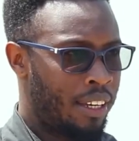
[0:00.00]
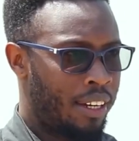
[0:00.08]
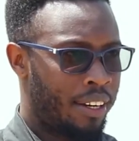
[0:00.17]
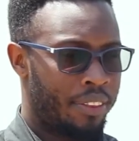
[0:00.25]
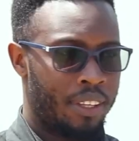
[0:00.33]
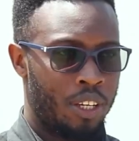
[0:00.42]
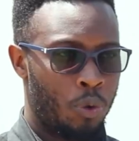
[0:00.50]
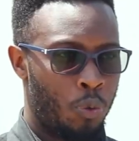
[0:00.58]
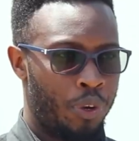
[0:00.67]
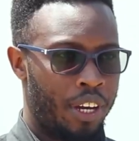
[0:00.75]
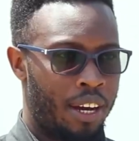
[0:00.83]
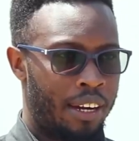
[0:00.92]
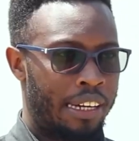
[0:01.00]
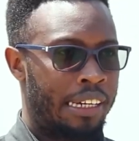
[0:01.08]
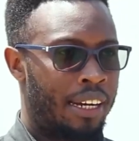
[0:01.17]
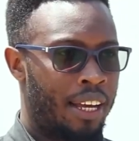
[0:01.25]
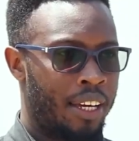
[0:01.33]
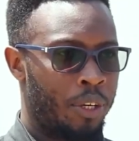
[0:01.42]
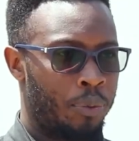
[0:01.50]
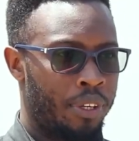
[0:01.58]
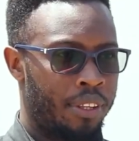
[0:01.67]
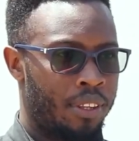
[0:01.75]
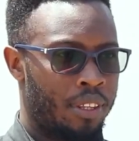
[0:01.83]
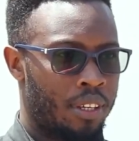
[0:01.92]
And I think we are in line with